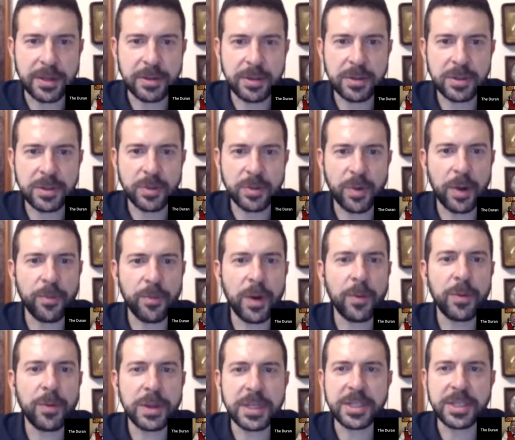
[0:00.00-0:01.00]
So what
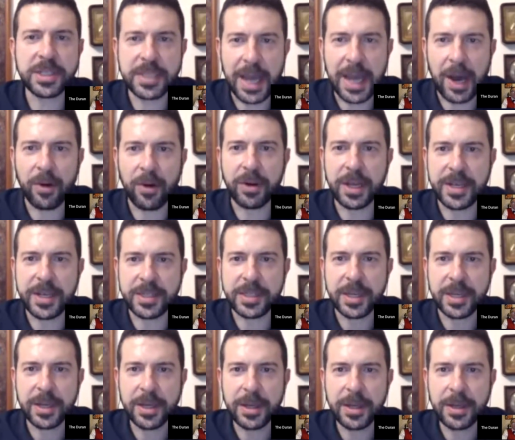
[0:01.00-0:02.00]
would the Saudis
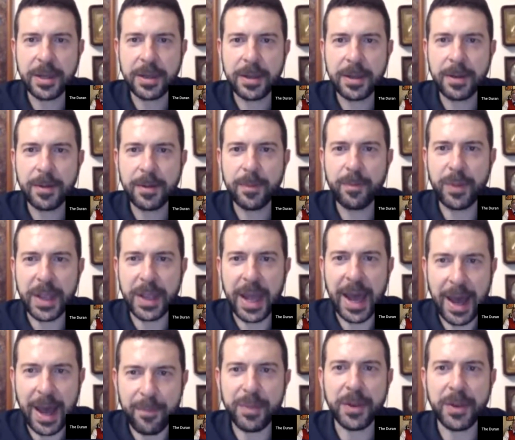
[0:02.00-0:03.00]
be happy
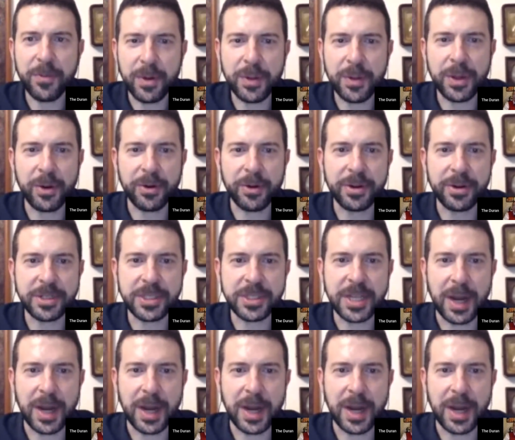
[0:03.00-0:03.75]
with in order to stop this